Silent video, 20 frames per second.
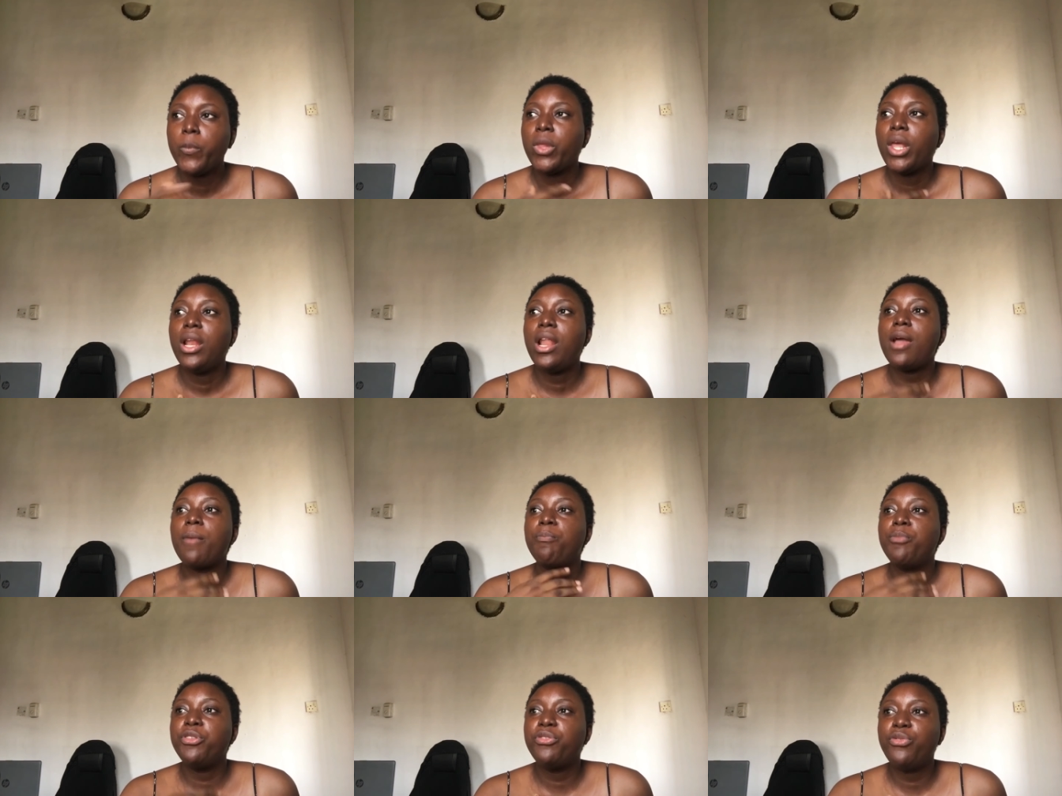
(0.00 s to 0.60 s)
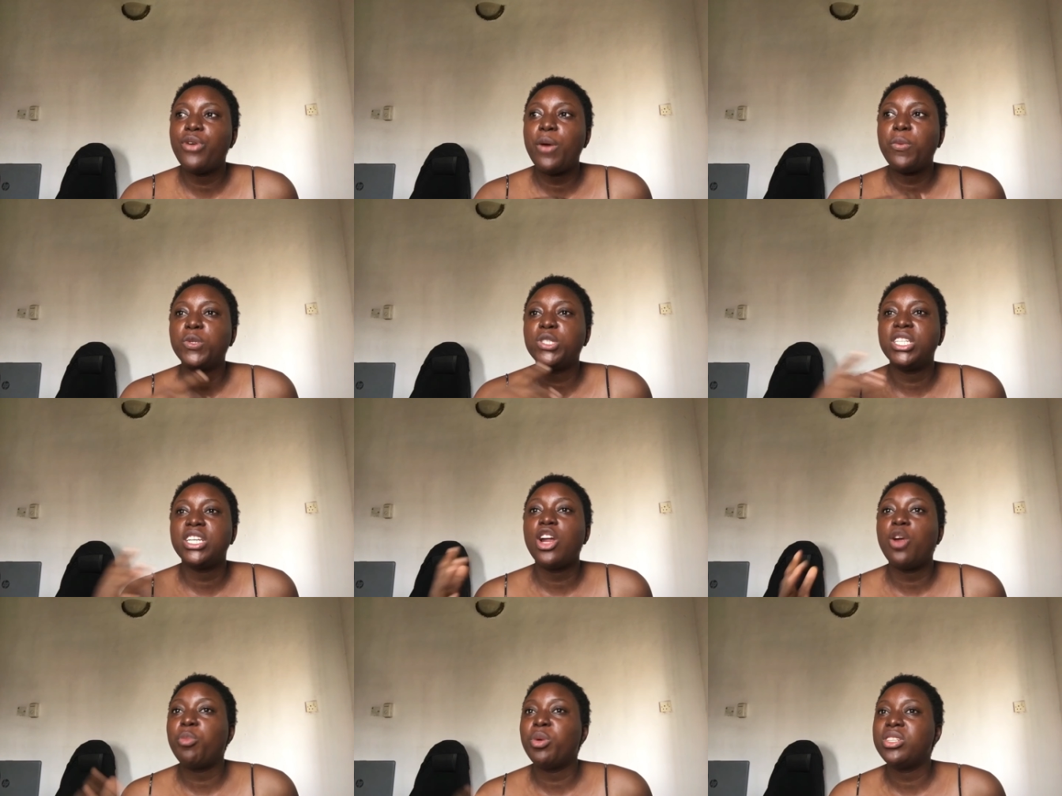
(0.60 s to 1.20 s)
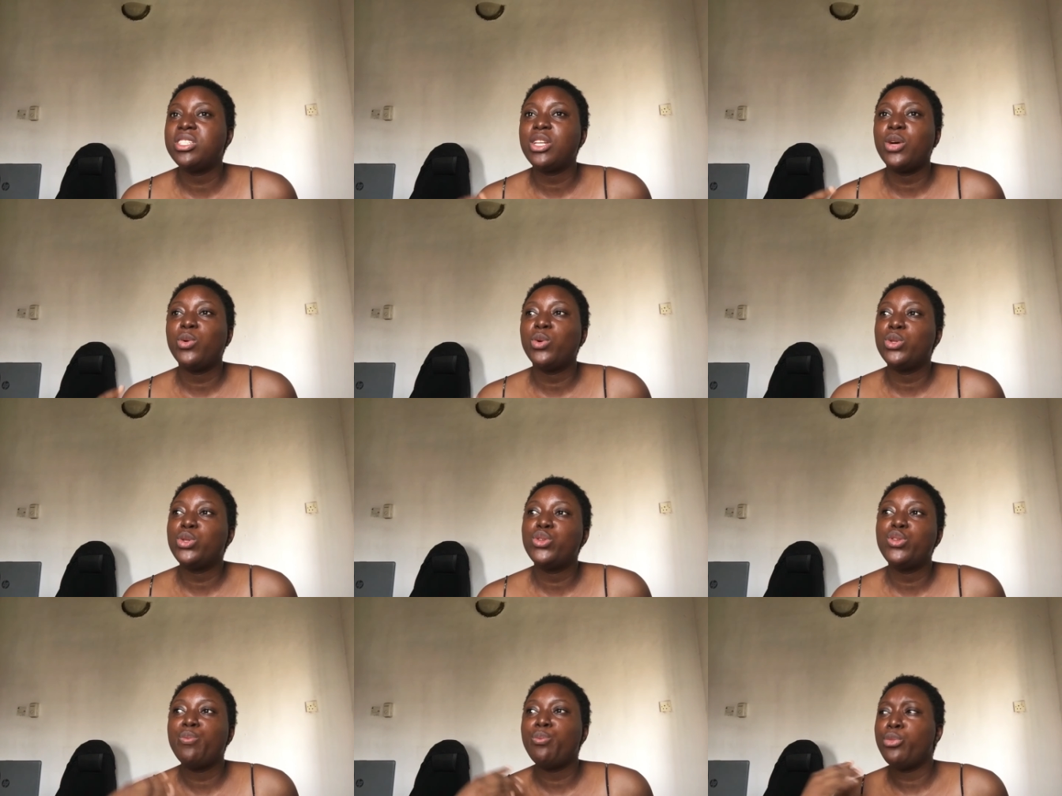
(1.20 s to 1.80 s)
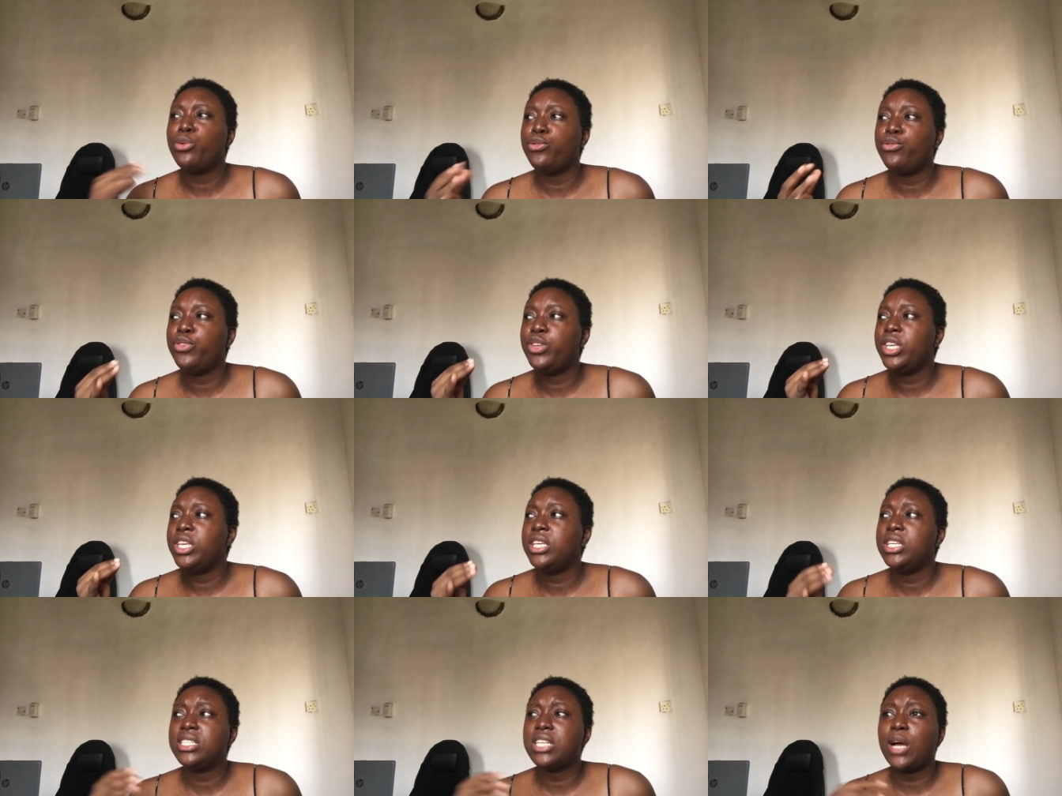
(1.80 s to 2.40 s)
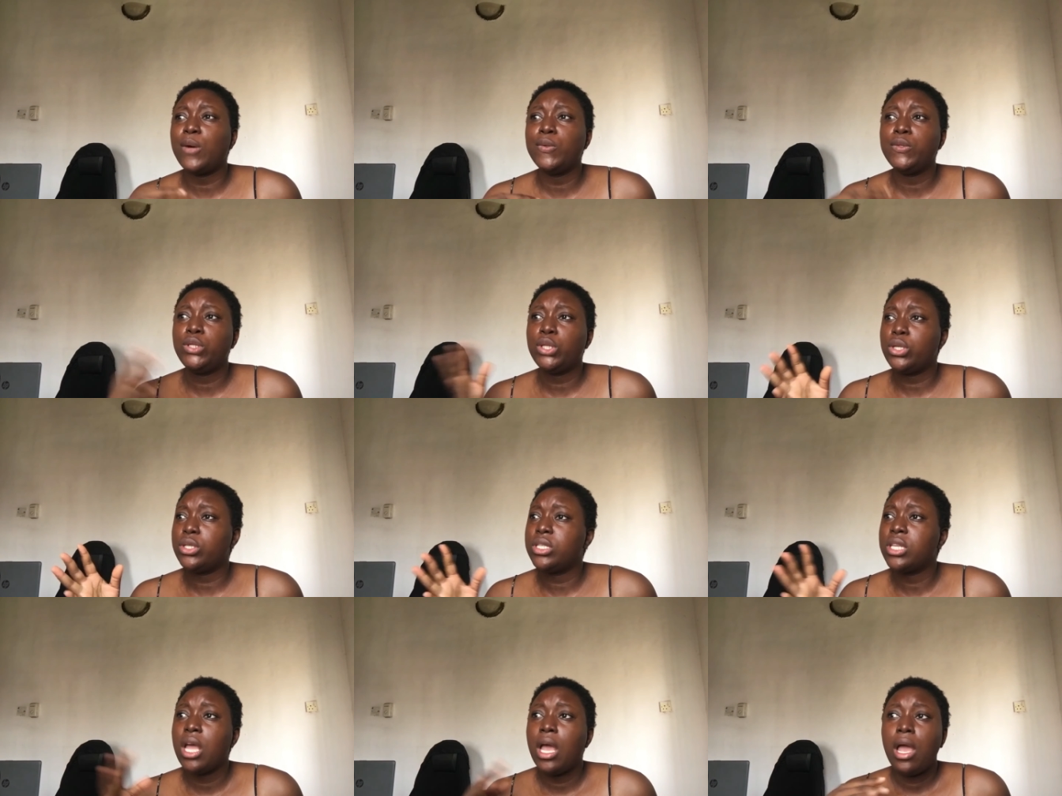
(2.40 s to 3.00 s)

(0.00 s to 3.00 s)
like before i was the kind of person that would go to movies i would just